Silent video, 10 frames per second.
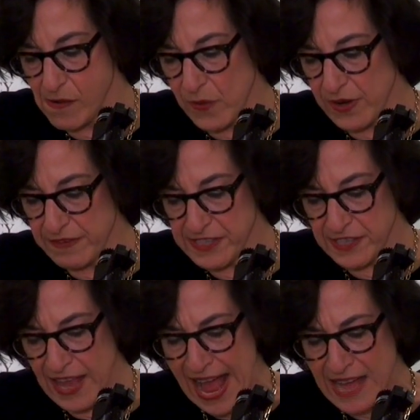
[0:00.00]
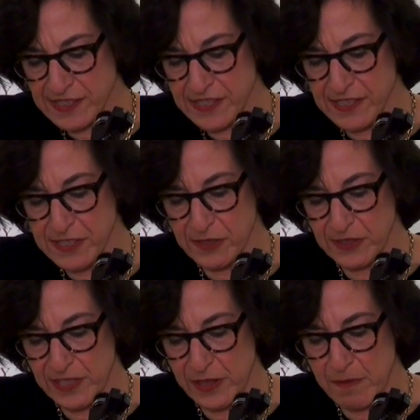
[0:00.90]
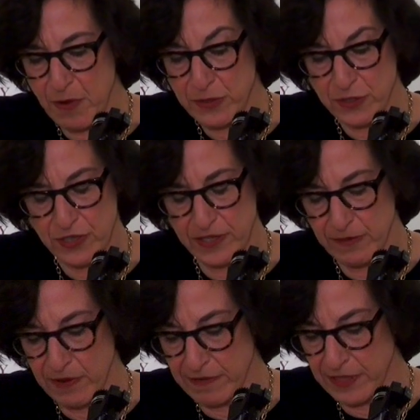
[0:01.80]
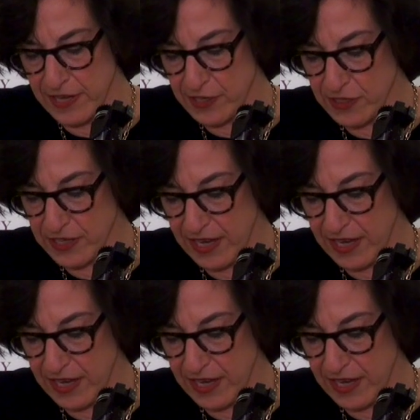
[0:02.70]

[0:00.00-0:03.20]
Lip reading: One of his last, and certainly the most chilling revelation,